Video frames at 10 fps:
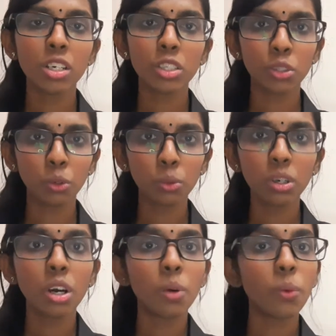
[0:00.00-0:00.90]
So
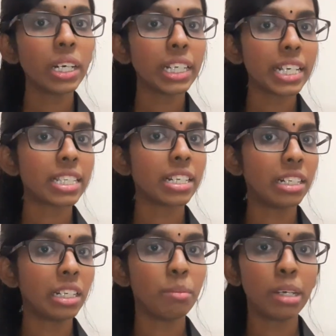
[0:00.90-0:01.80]
what is
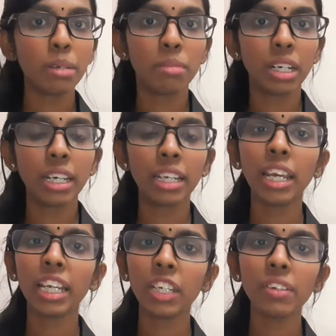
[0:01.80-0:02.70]
really meant by an
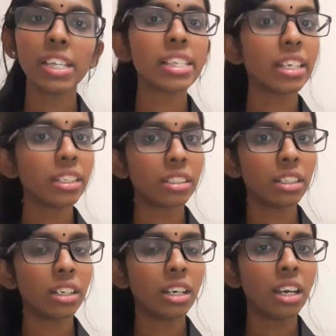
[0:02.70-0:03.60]
Activity Center?
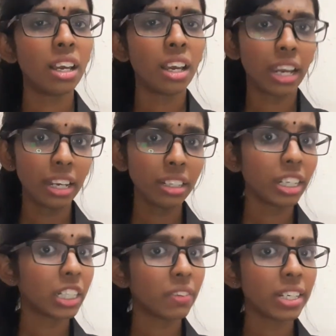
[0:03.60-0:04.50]
An
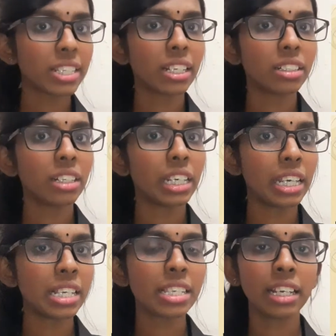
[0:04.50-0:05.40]
activity center
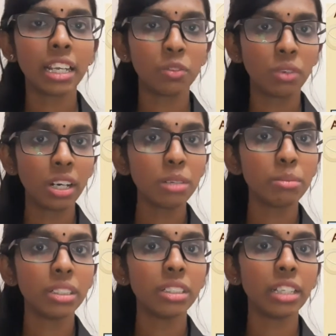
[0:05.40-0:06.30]
is an
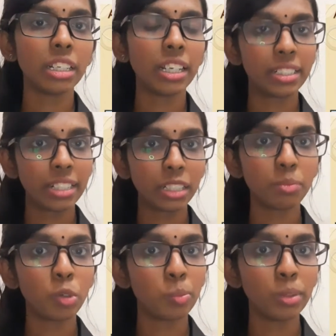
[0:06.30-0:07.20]
environment that attracts
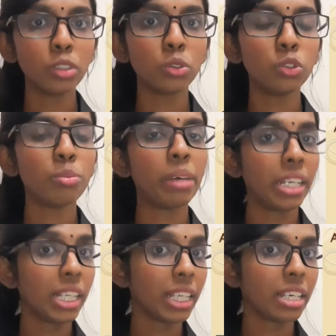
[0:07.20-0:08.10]
people to do
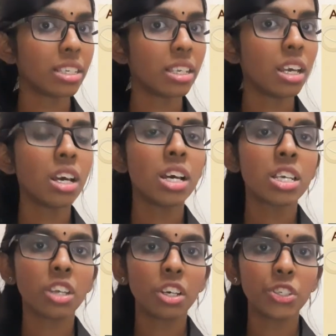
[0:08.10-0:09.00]
many things,
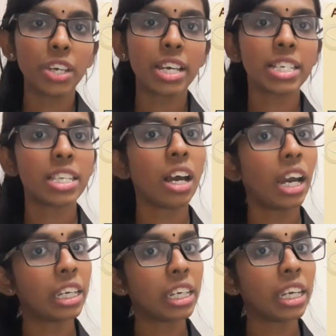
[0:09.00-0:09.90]
such as
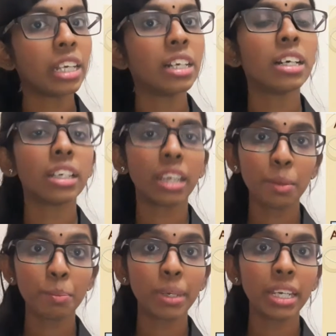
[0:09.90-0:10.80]
hiking,
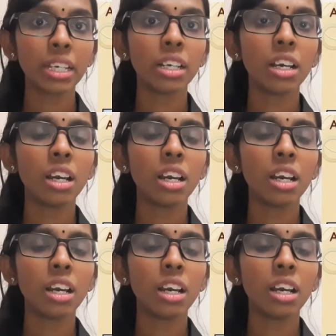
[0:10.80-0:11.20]
camping,